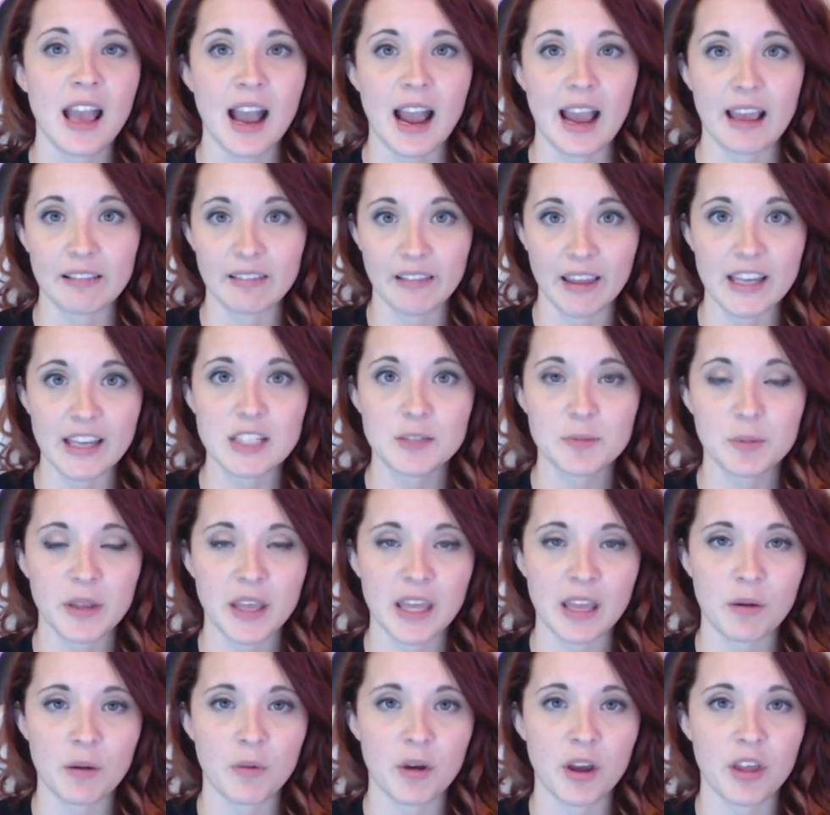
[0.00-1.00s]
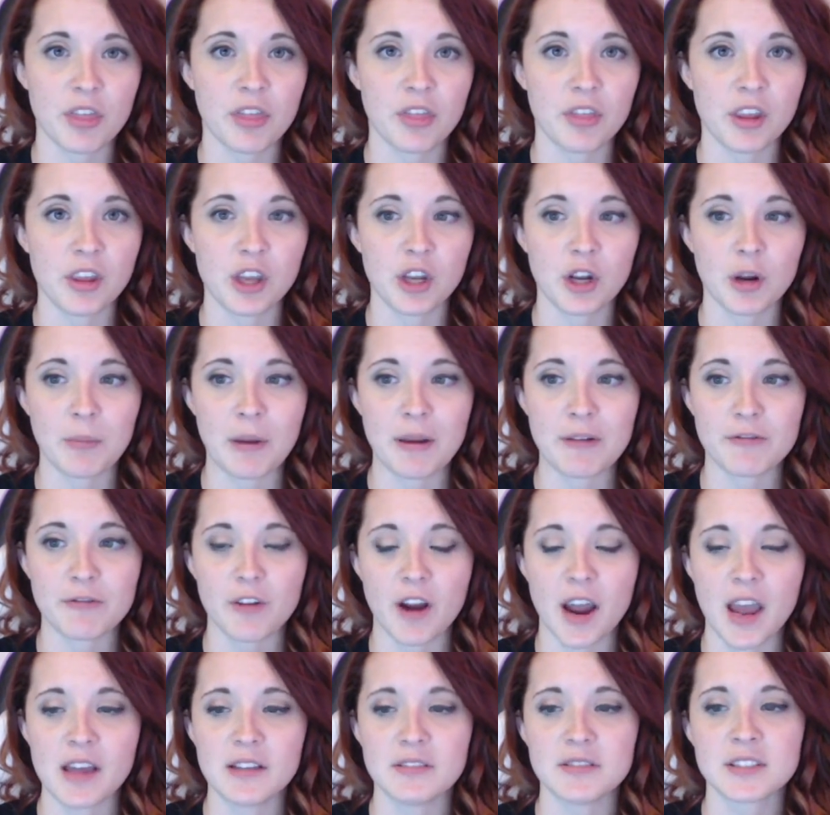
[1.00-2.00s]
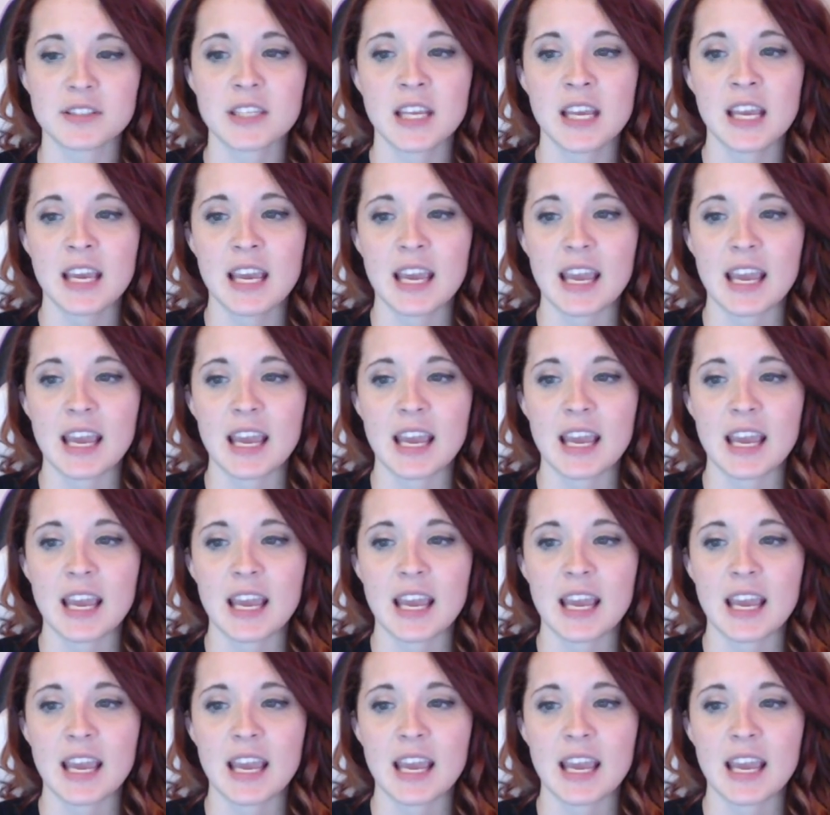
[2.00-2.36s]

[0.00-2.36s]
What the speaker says: I liked playing with, my friends,